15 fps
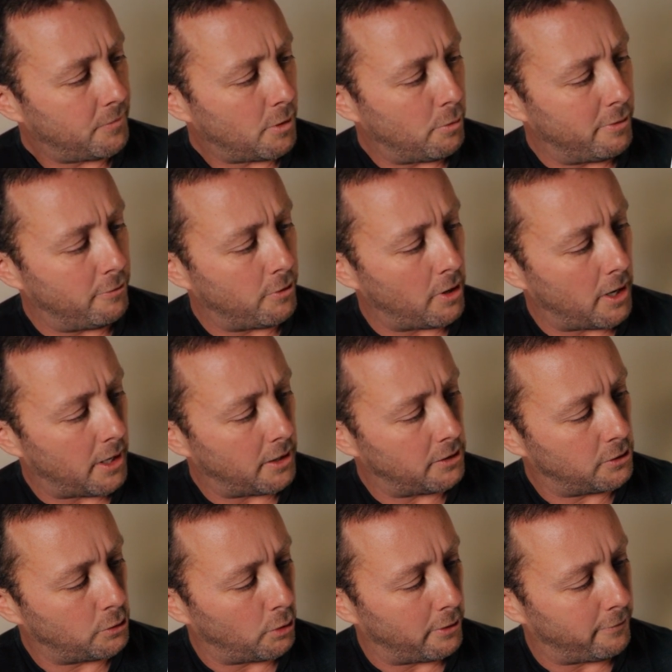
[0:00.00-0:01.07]
We've
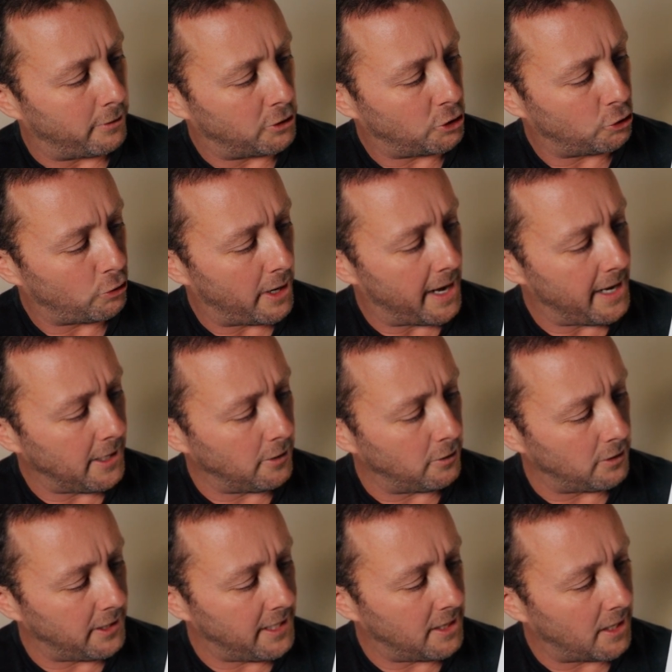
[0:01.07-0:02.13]
got sort of a
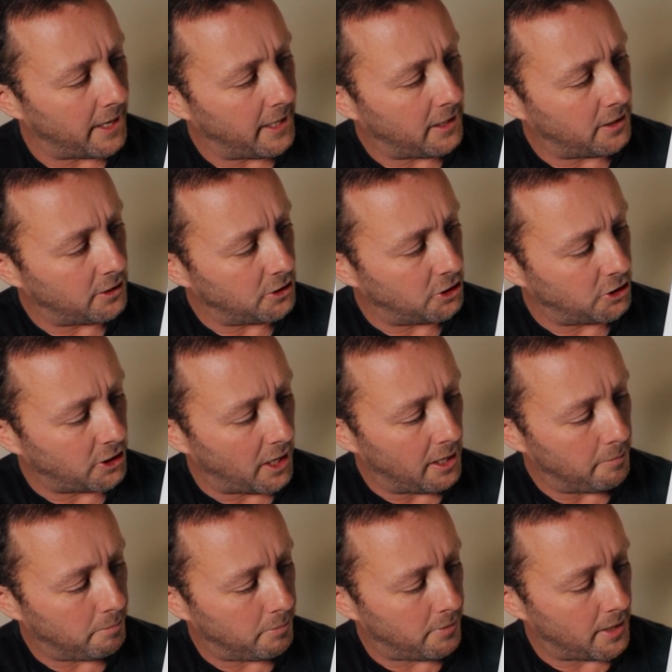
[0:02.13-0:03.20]
triangle-like
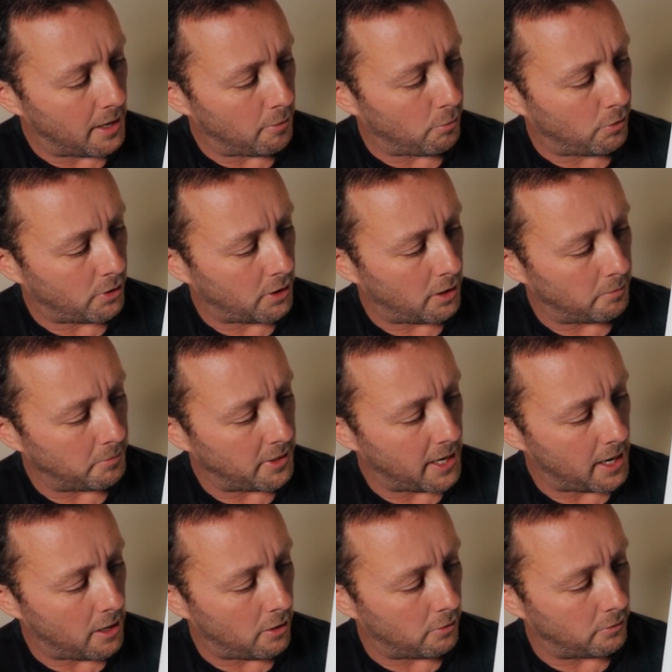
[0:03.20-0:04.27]
shape that will come
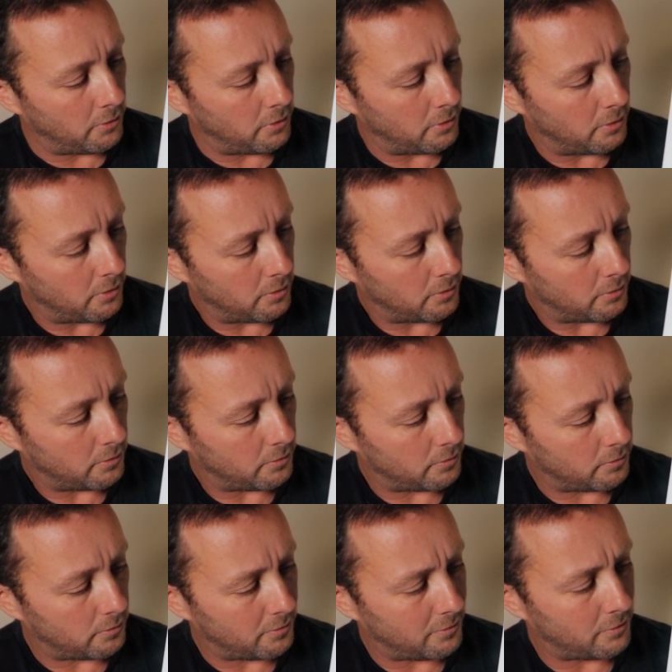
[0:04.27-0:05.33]
down
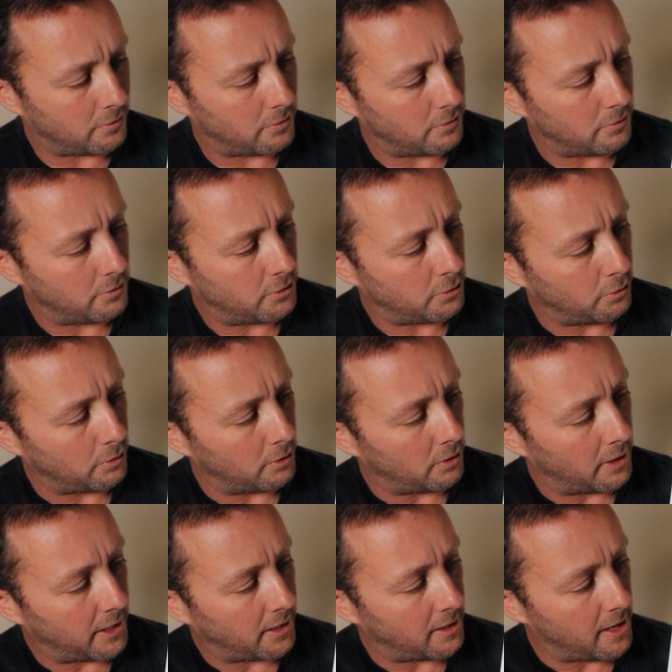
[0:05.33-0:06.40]
sort of
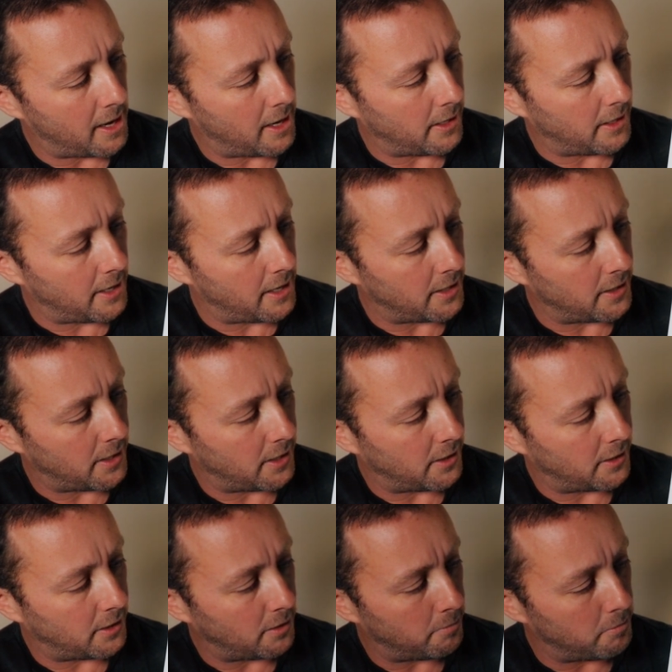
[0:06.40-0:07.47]
like that, and
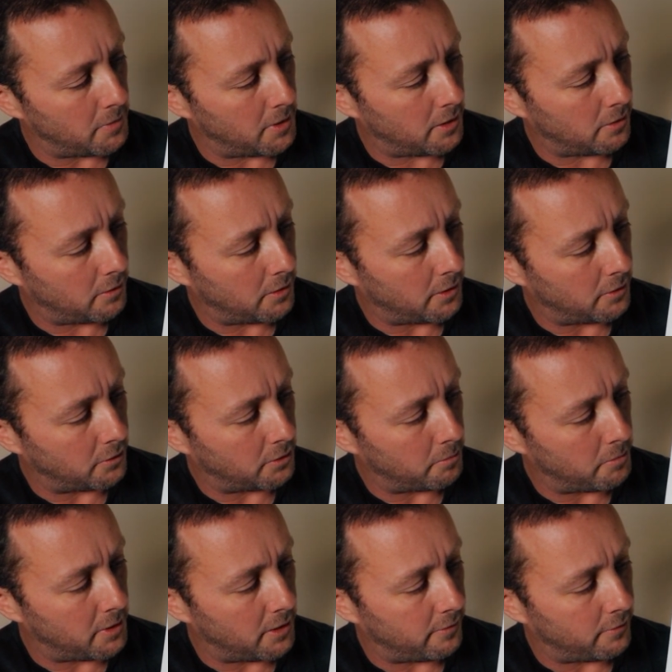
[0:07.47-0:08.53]
then in the middle there's a
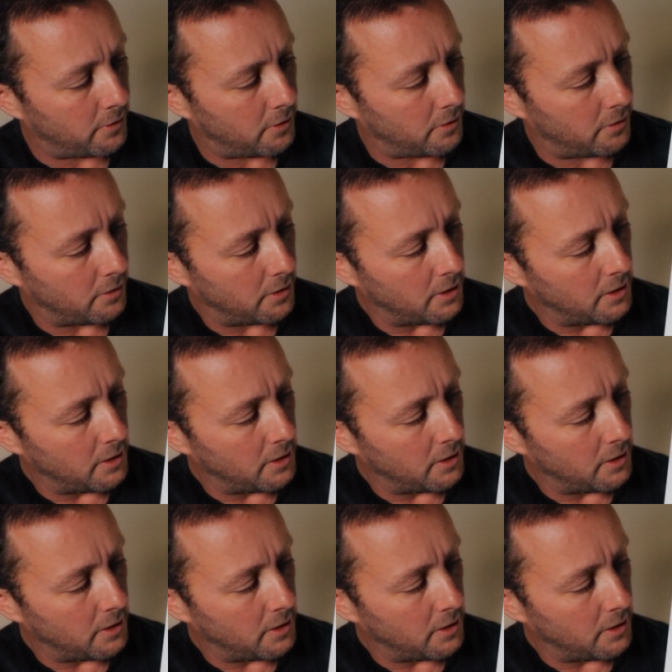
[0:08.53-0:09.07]
bit of a